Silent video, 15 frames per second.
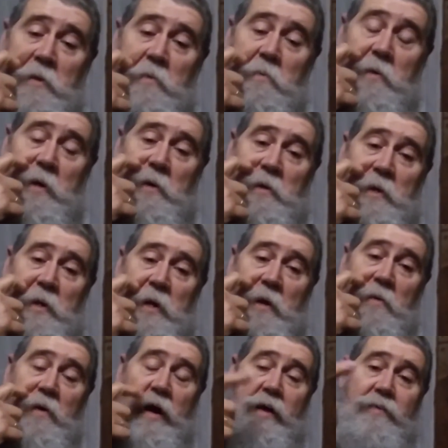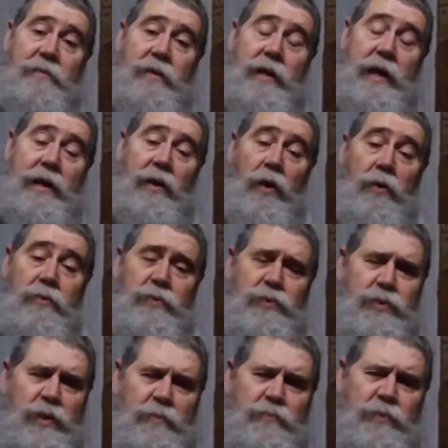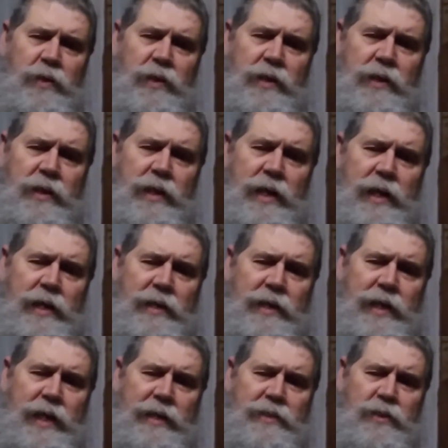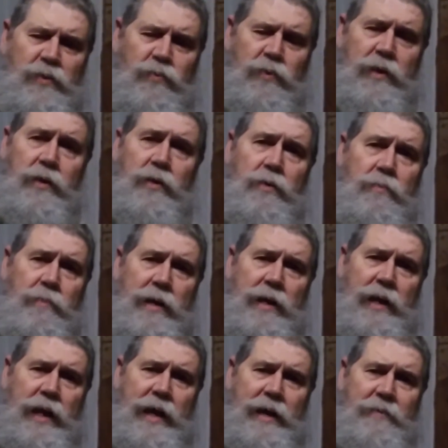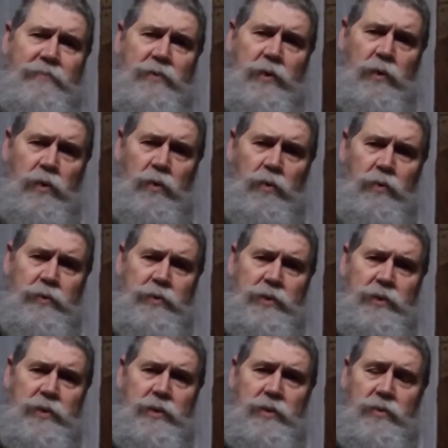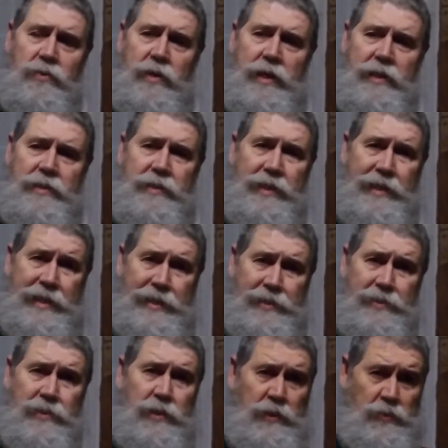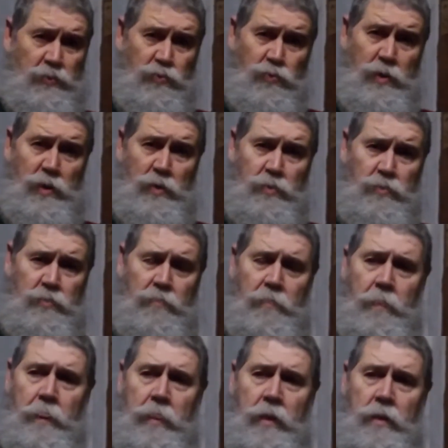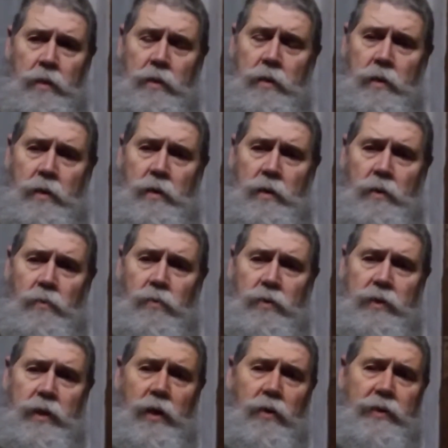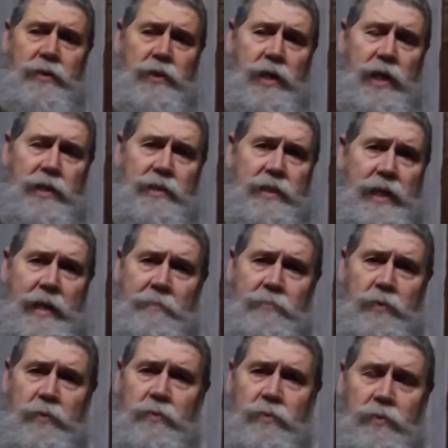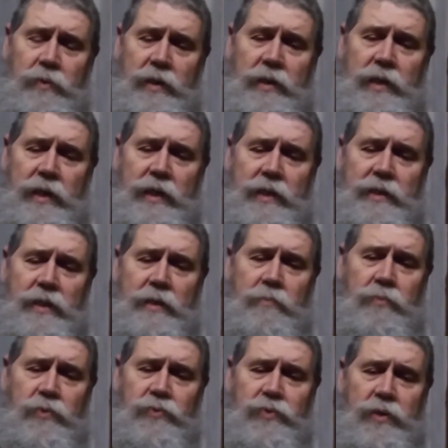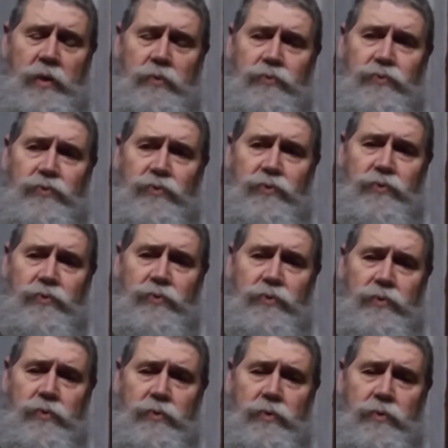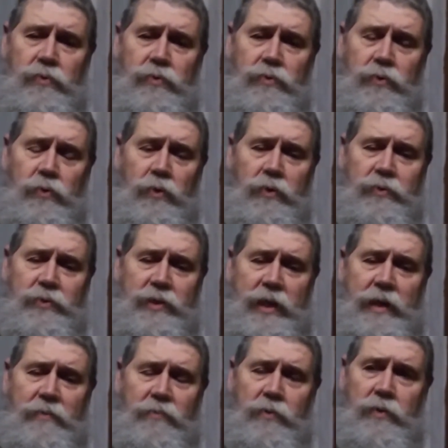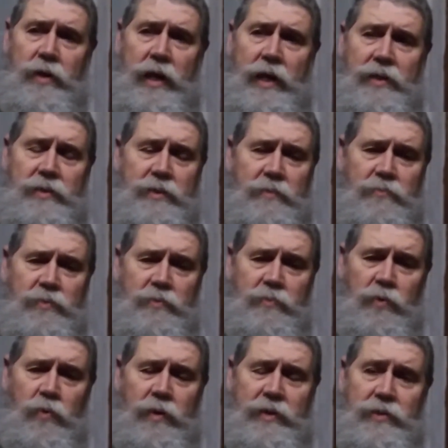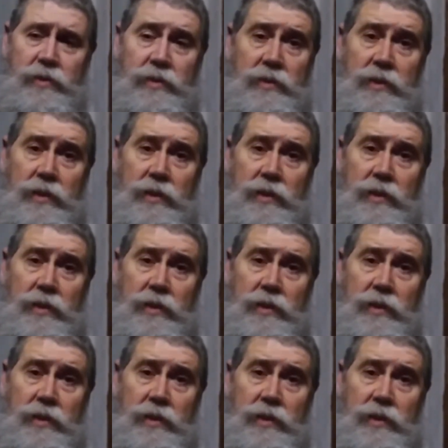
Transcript: Well, you know, I learned something, and I surrendered my life to the Lord Jesus Christ and his control. Well, you know, in John chapter 3, Nicodemus goes to our Savior and asks him some questions.